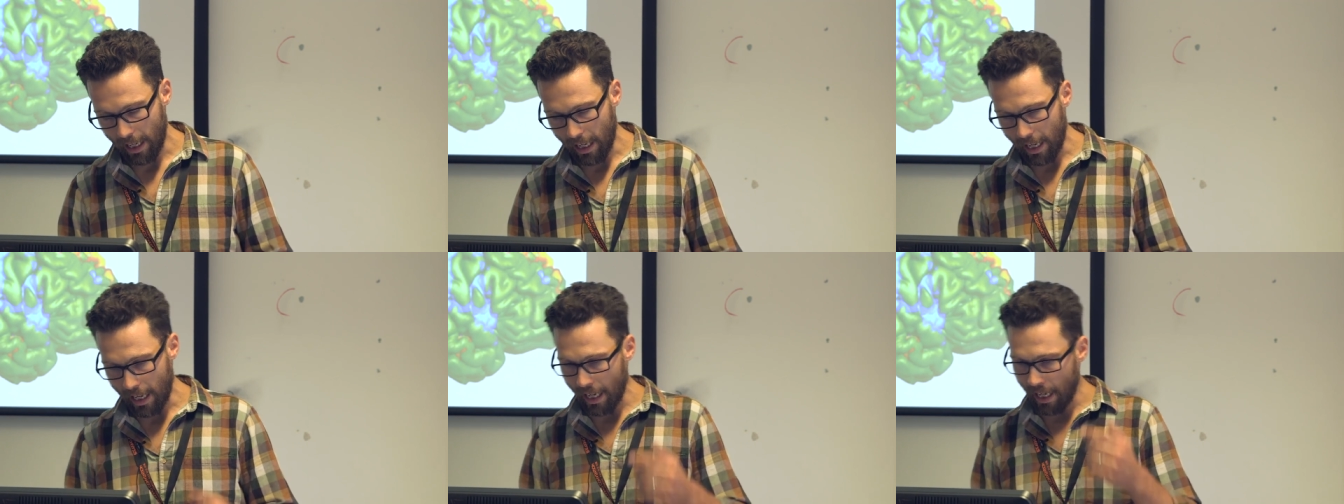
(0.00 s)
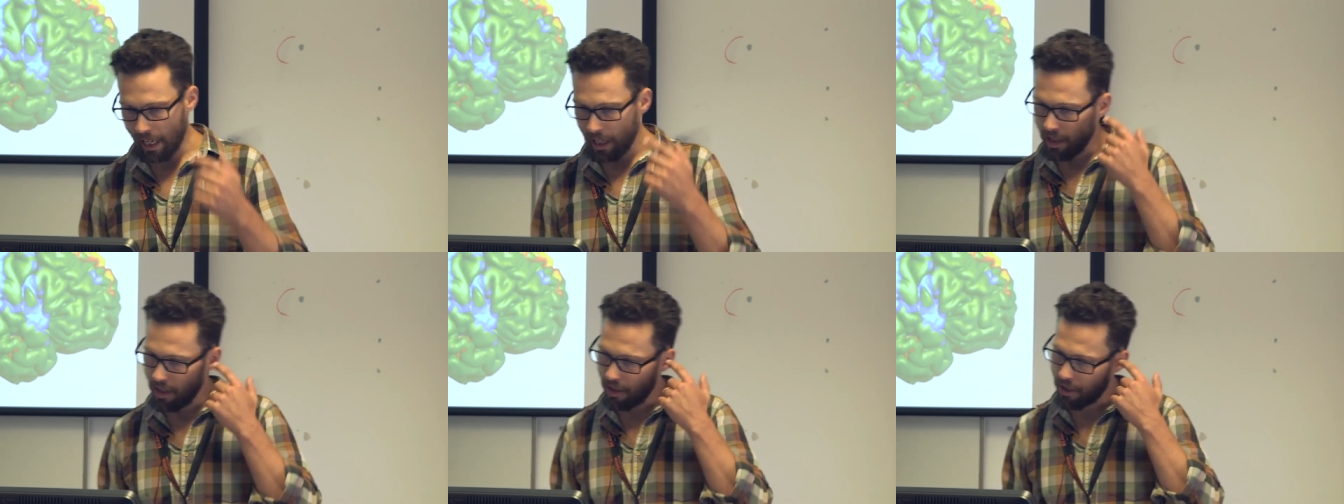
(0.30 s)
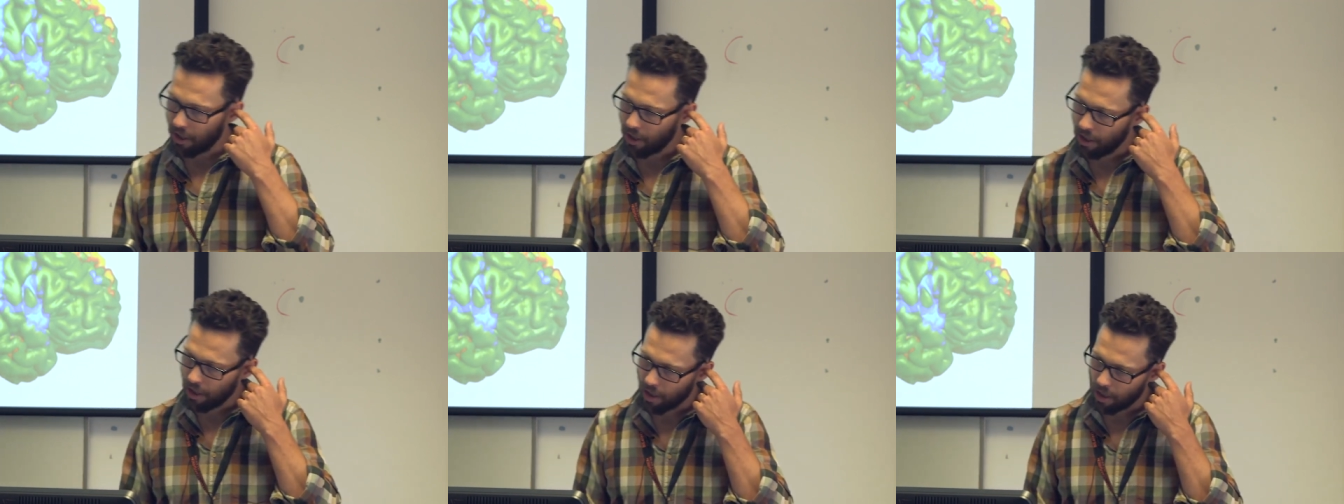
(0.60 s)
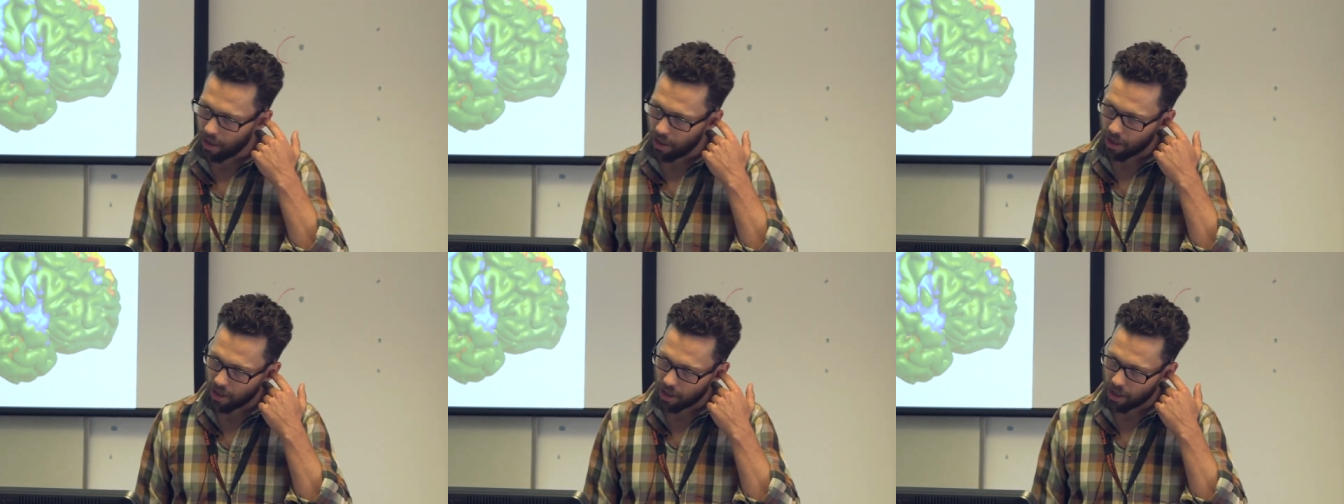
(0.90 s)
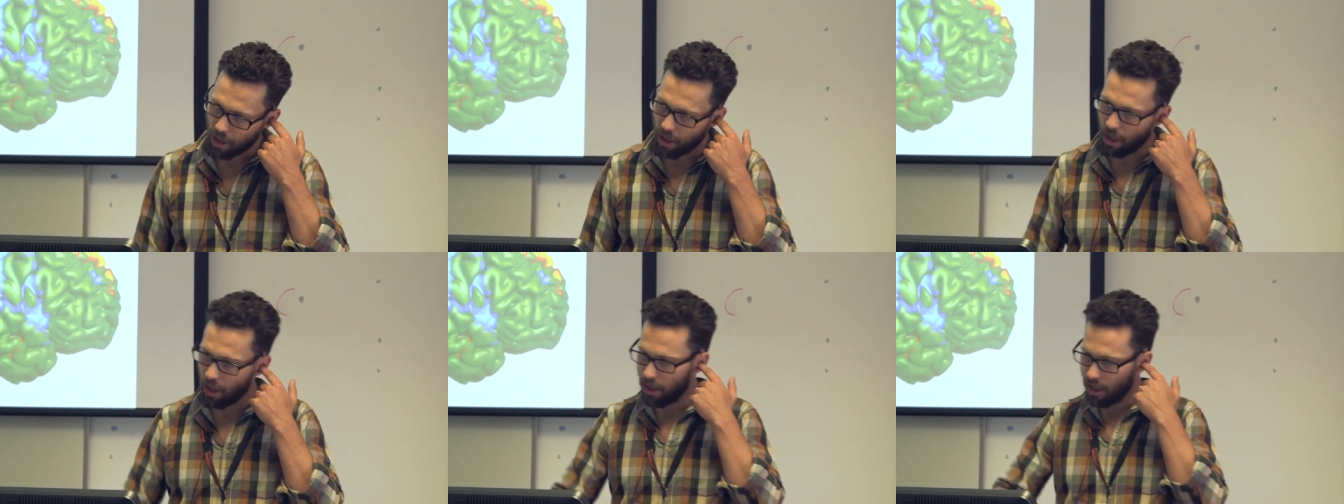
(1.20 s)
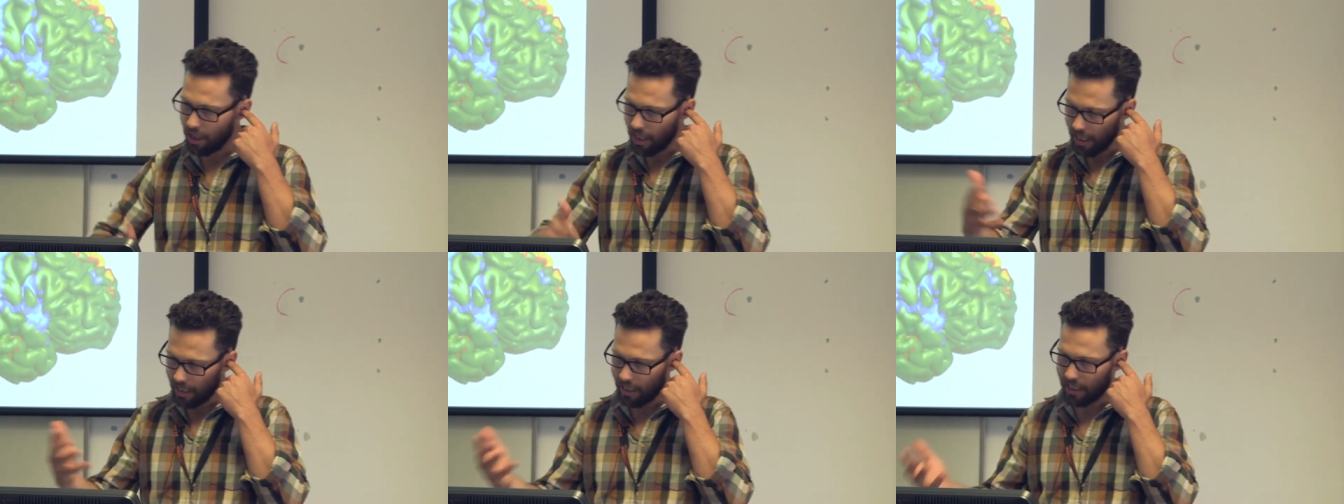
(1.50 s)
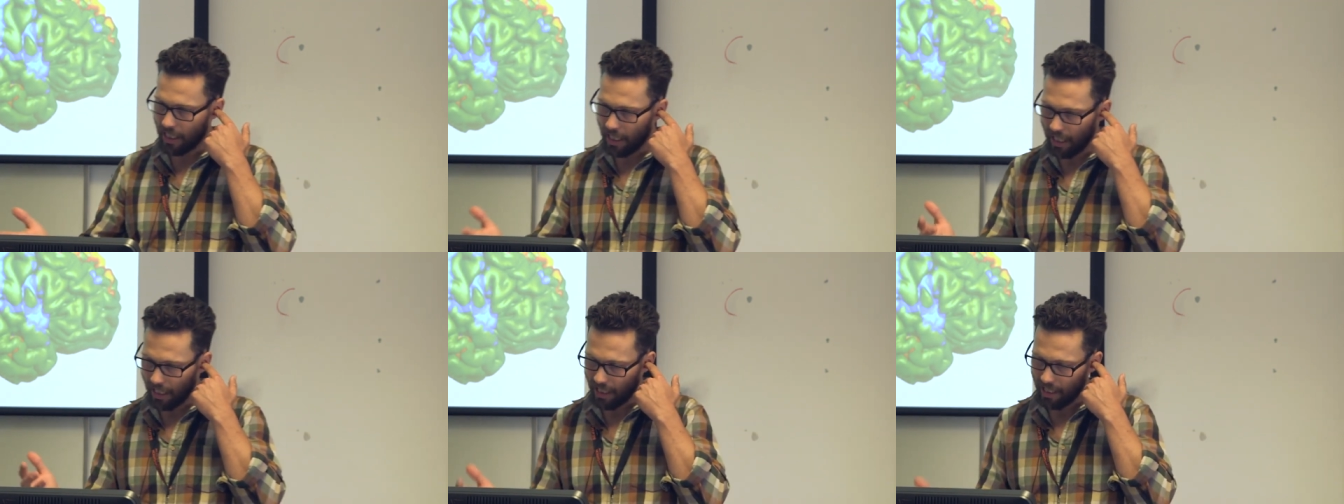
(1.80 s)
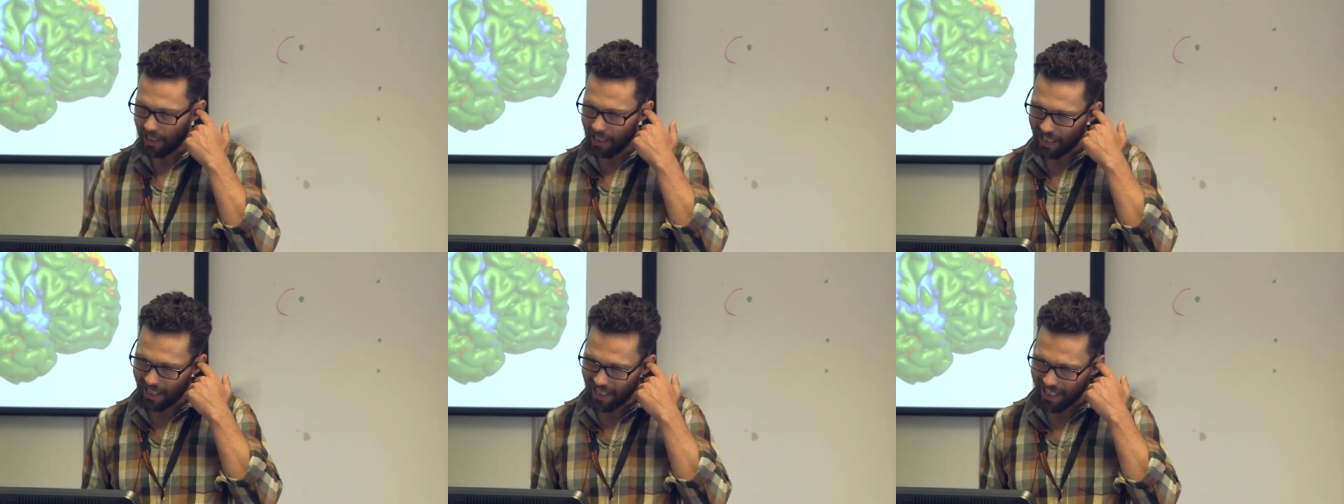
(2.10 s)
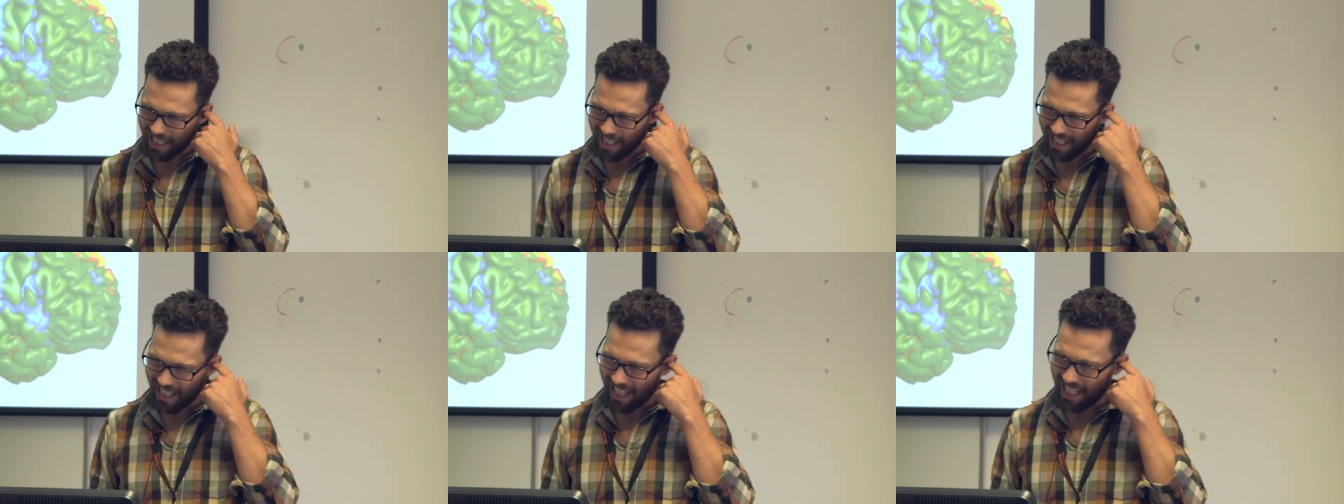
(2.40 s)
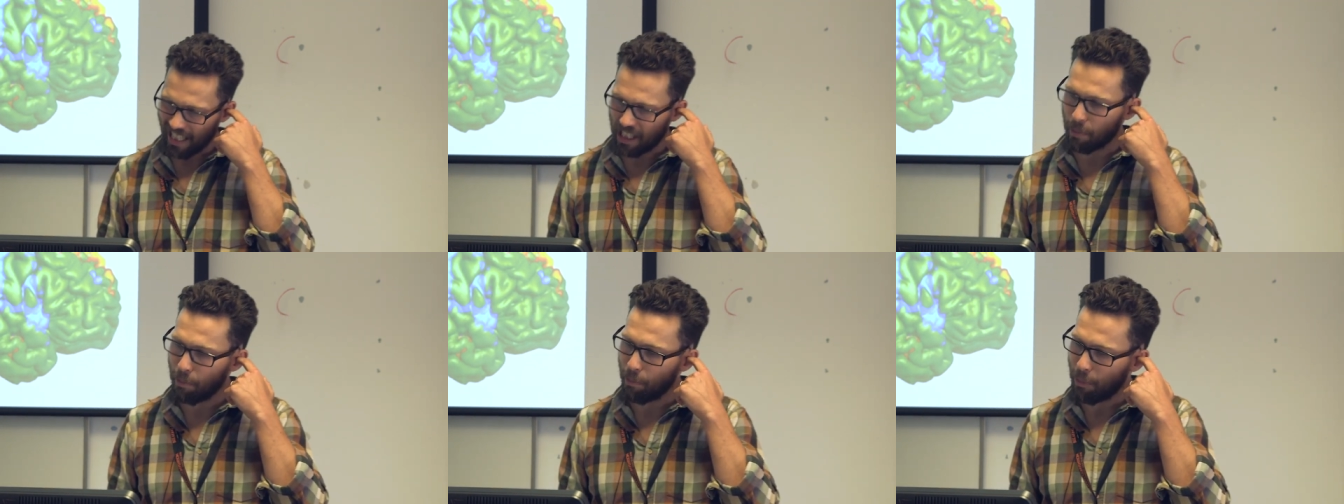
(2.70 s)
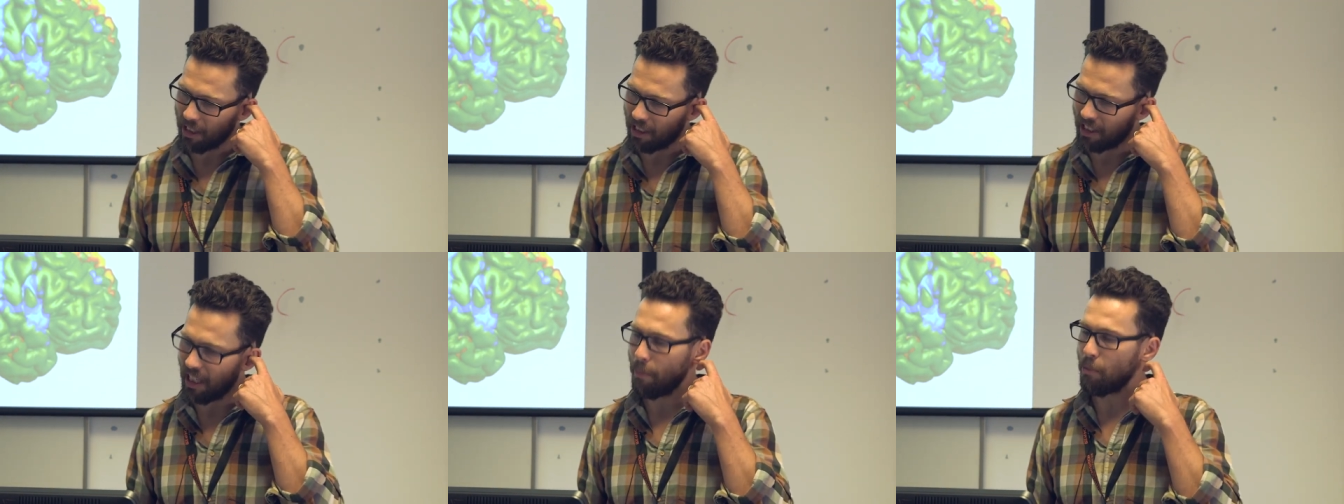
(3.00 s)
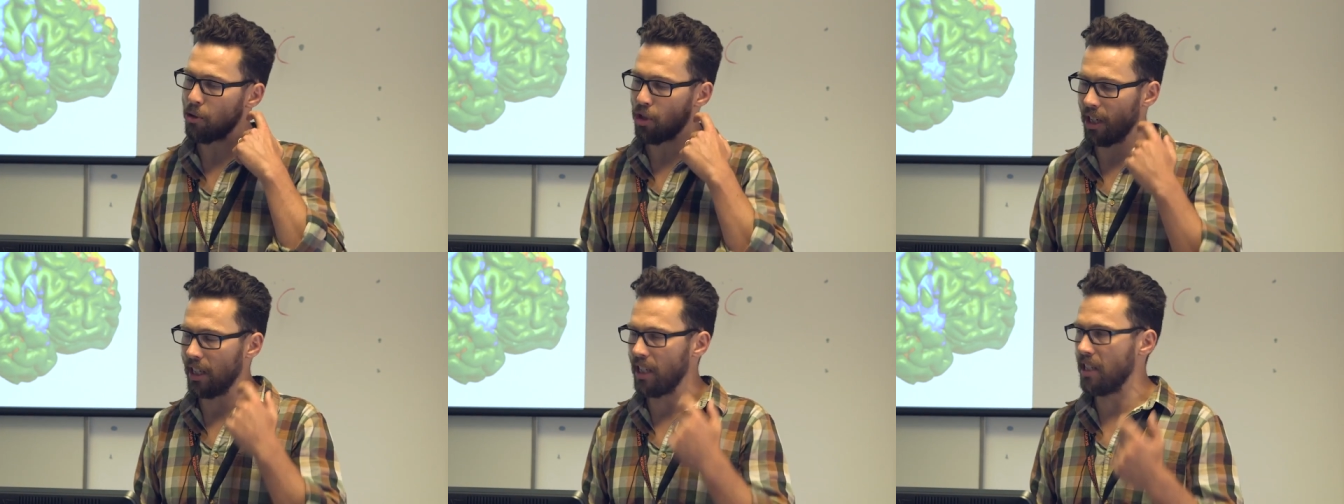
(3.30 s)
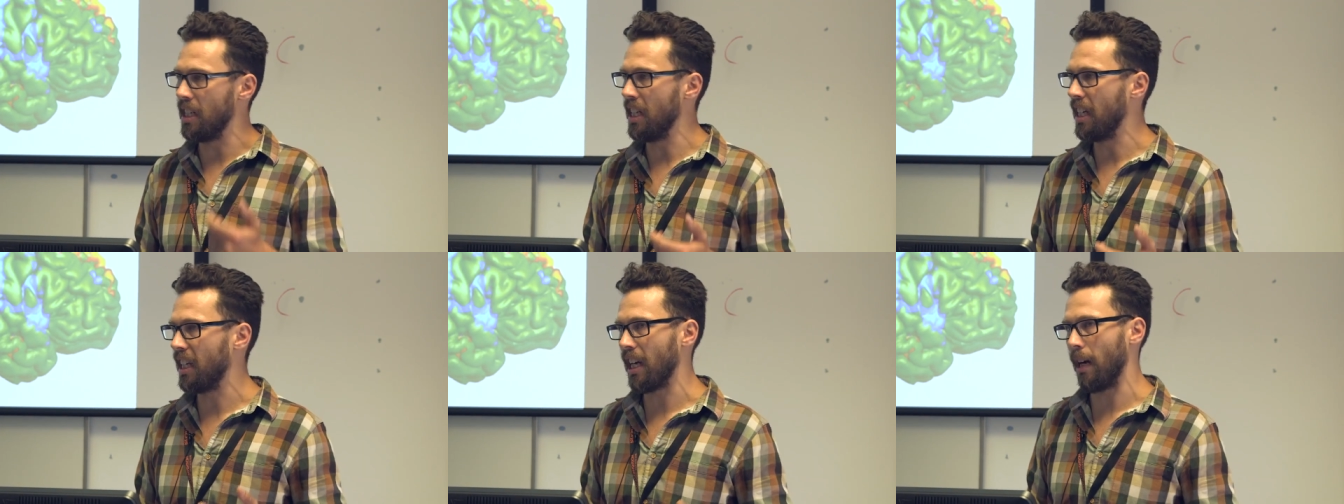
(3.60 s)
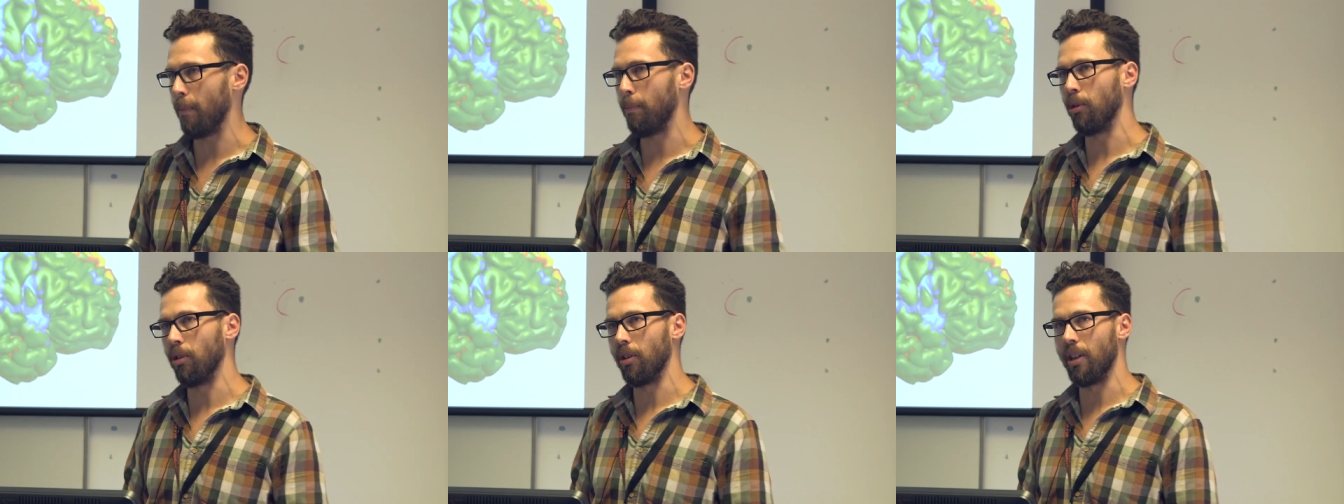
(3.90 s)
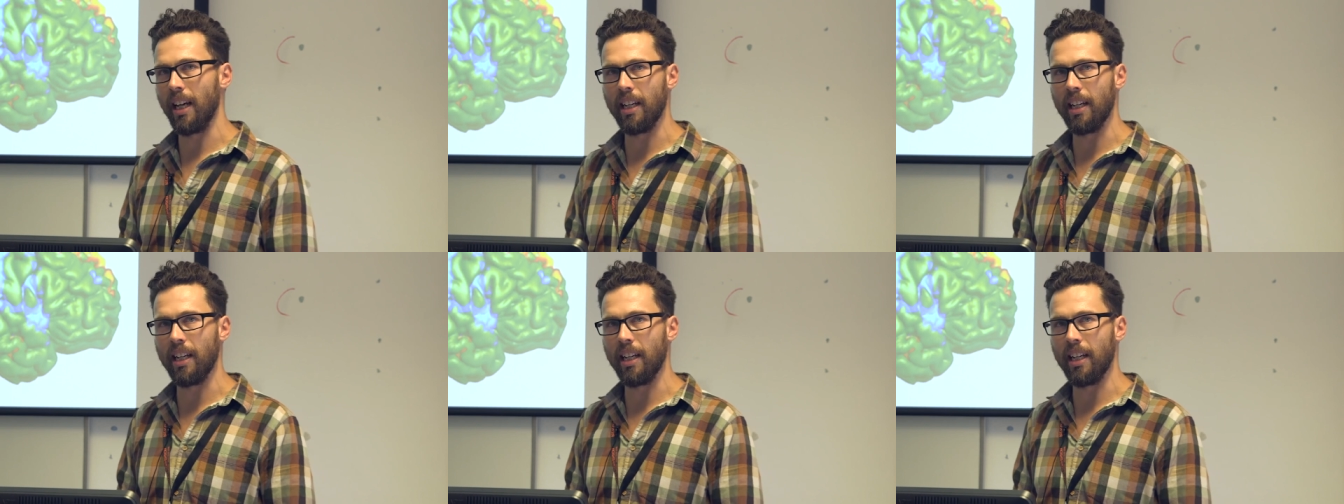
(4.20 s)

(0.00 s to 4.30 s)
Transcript: And, you know, it's perceptually decoupled.